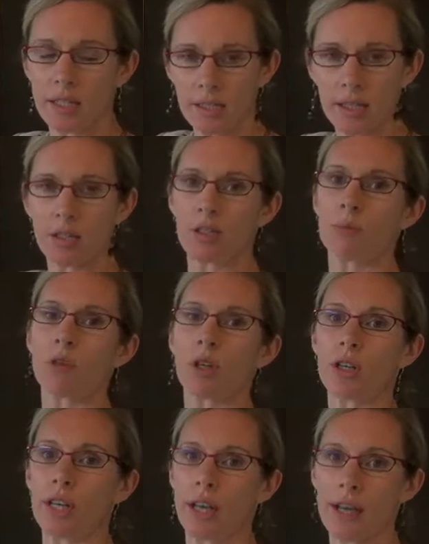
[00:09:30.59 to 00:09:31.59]
His system
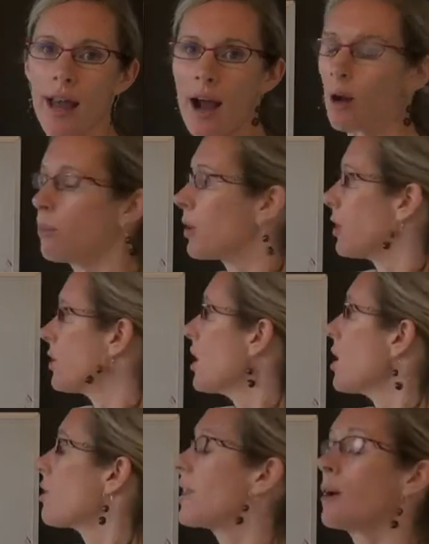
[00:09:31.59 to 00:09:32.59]
could kick it out
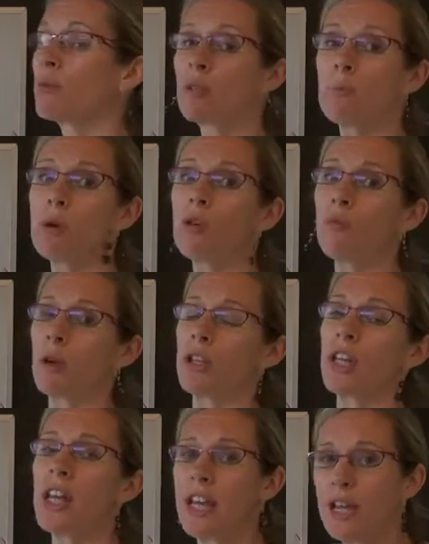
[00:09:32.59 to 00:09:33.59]
because there was a
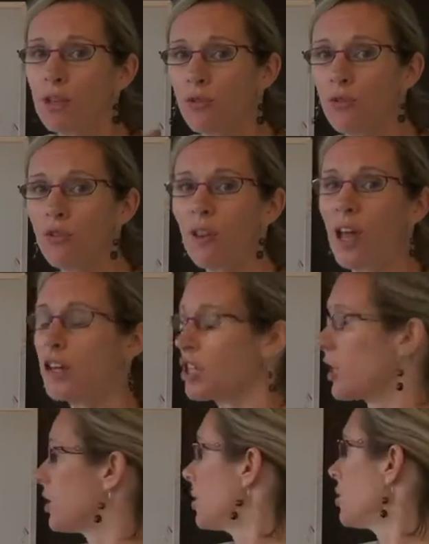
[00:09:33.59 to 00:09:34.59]
movement. He could
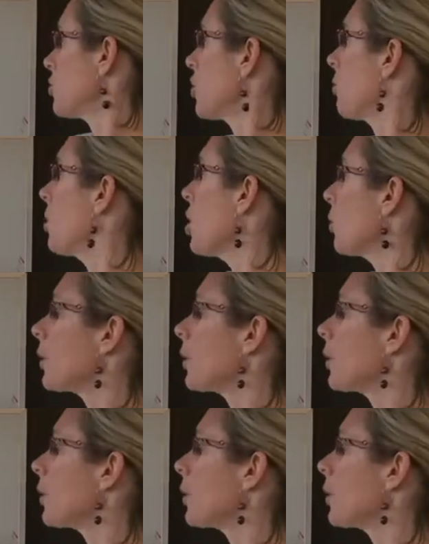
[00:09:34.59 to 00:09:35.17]
flush his system.